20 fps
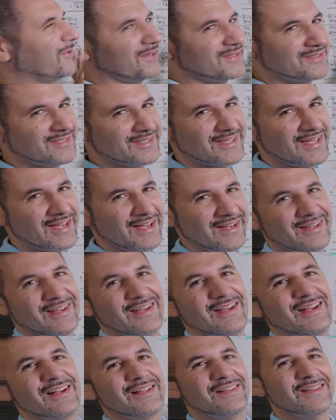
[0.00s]
into that,
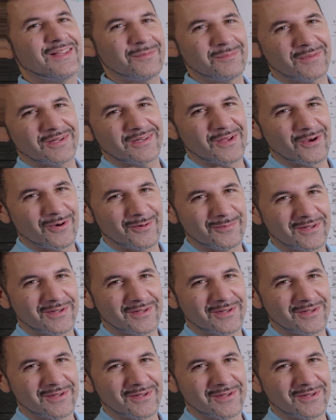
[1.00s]
let me know,